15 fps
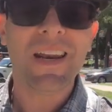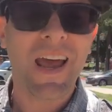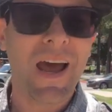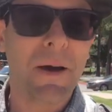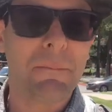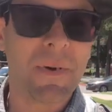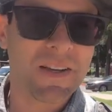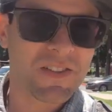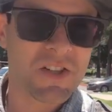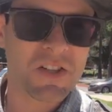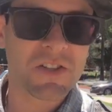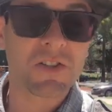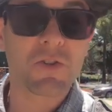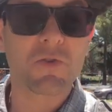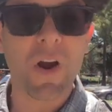in-app
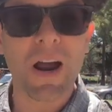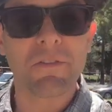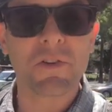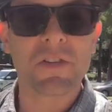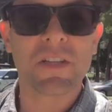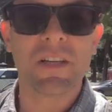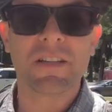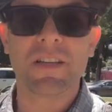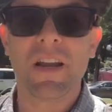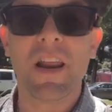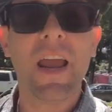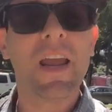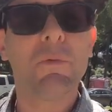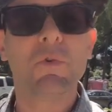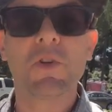messages to drivers and they said,
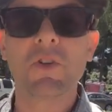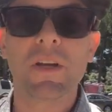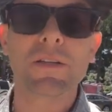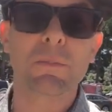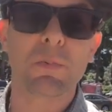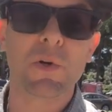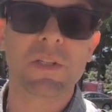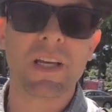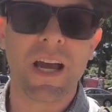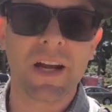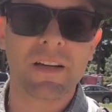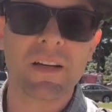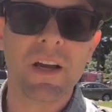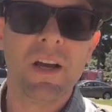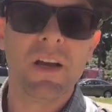hey, would you like to
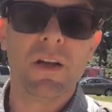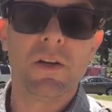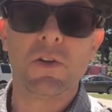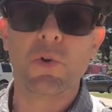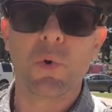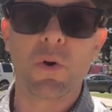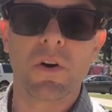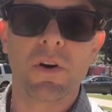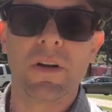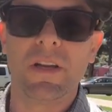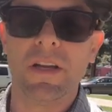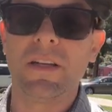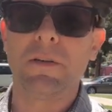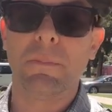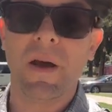protect your
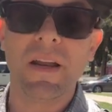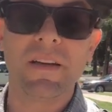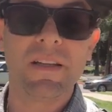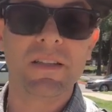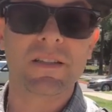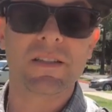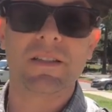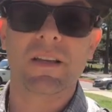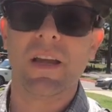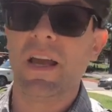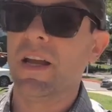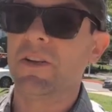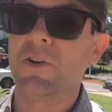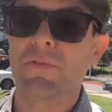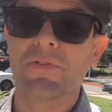independence
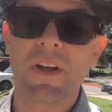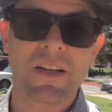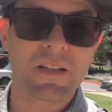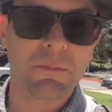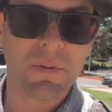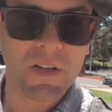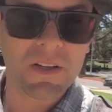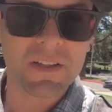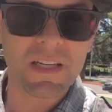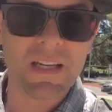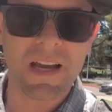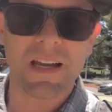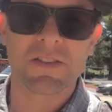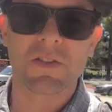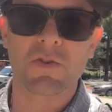and your
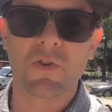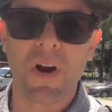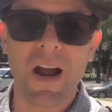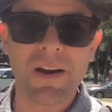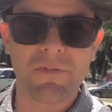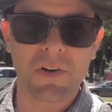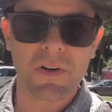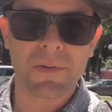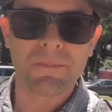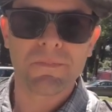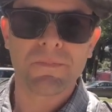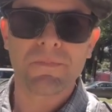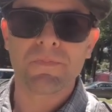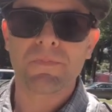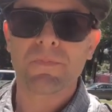flexibility as a driver?
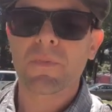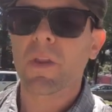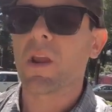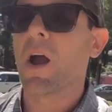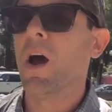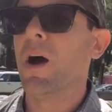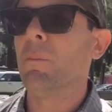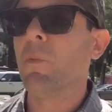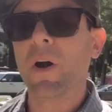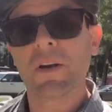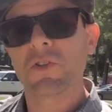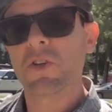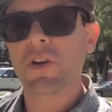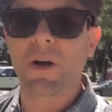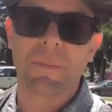Why
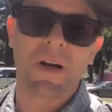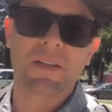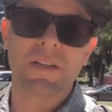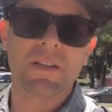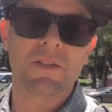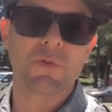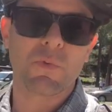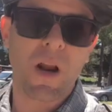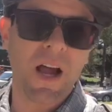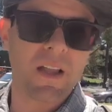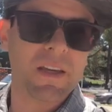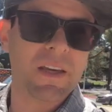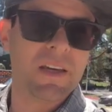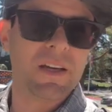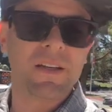don't you come on to this
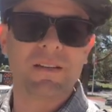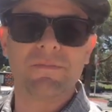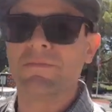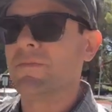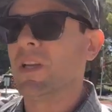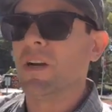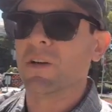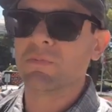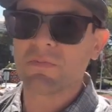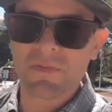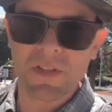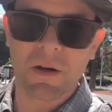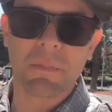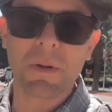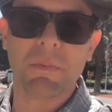rally and, you know,
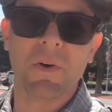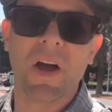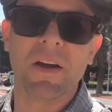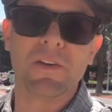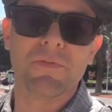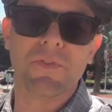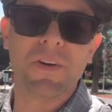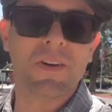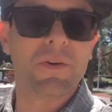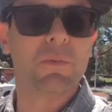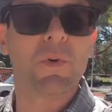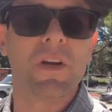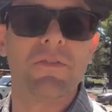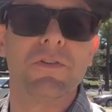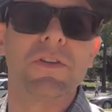tell people how you feel?
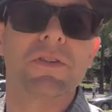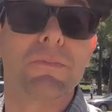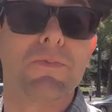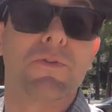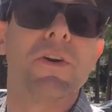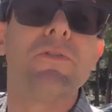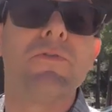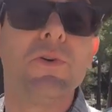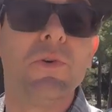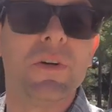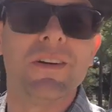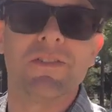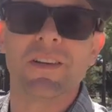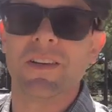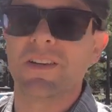We'll give you some free food
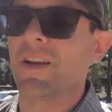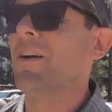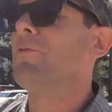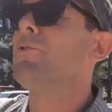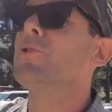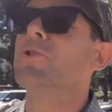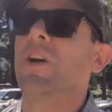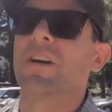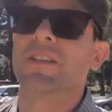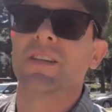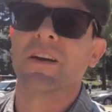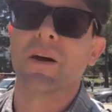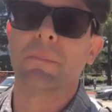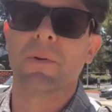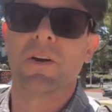even. They have food trucks
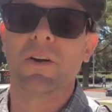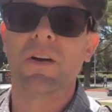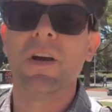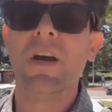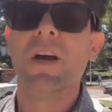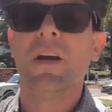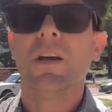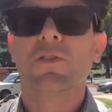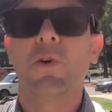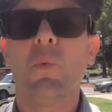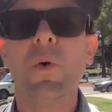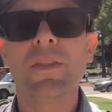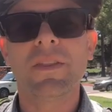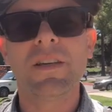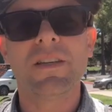set up here. So
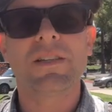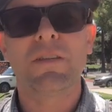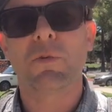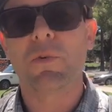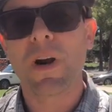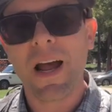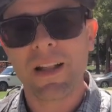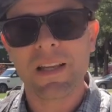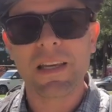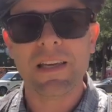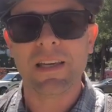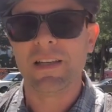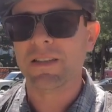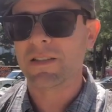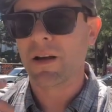what this
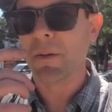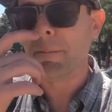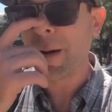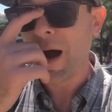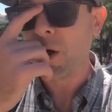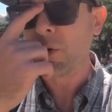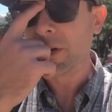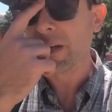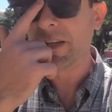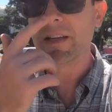rally is about